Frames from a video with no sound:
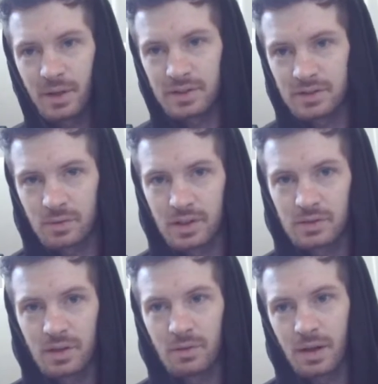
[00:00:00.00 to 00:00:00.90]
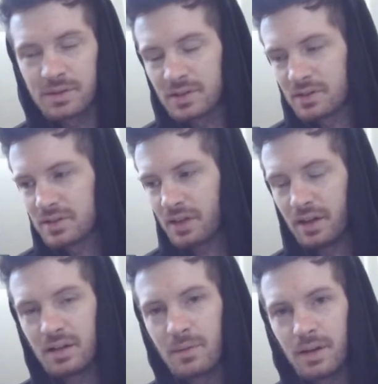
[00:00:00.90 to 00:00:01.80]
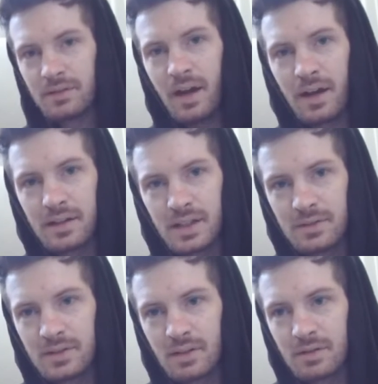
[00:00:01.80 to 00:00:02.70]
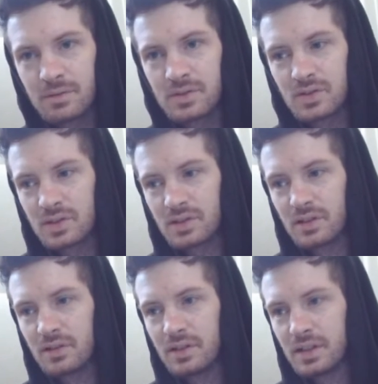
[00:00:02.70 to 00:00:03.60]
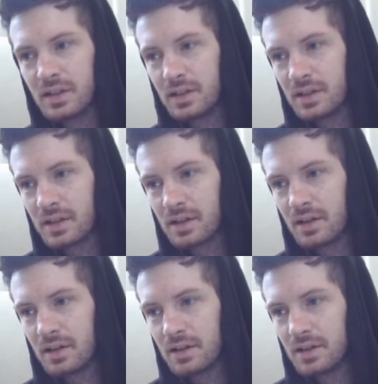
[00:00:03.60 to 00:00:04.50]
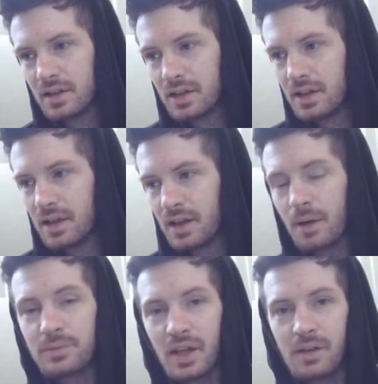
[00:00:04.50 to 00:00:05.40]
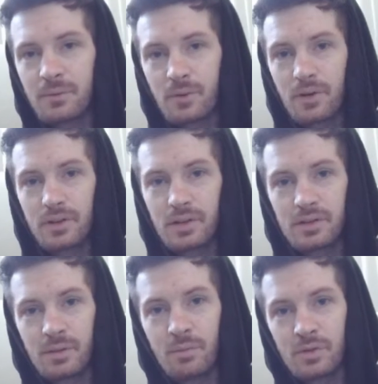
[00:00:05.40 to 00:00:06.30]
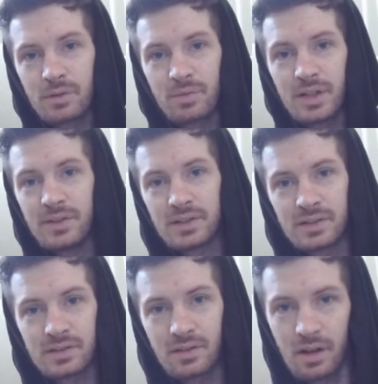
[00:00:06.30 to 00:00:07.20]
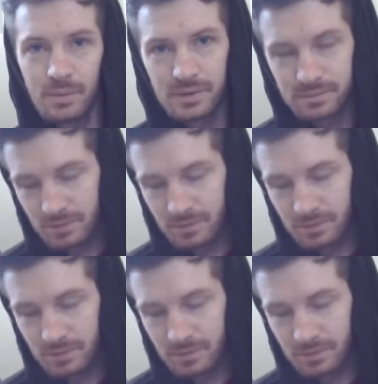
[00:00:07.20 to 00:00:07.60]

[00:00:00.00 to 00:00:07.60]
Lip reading: PES 2021, I'm still excited about that, even though it was just literally an update for the previous installment.